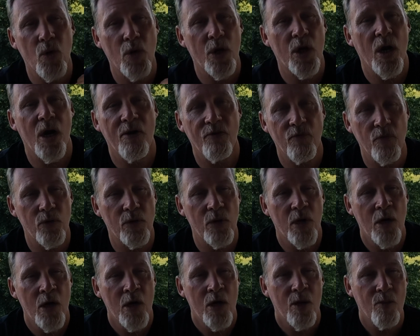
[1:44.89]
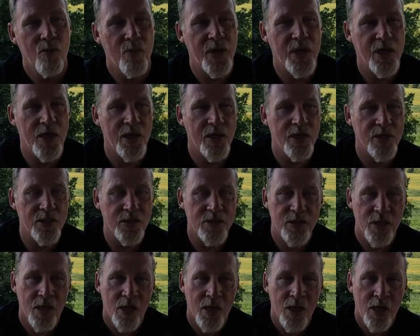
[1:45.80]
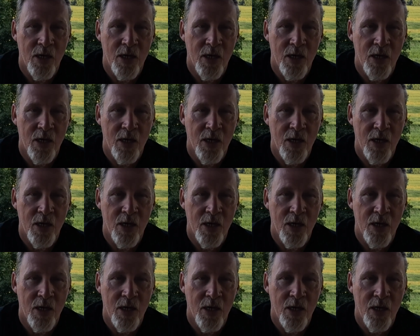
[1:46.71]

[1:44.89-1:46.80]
are covered, because